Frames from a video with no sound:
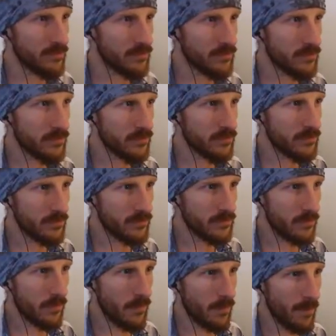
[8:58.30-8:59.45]

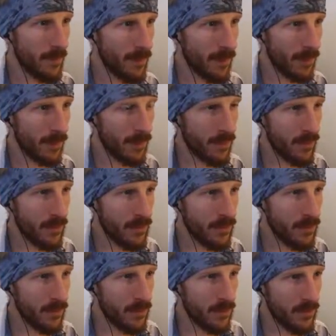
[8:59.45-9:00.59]

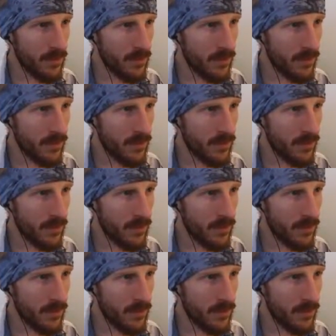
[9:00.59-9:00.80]
Nothing is said.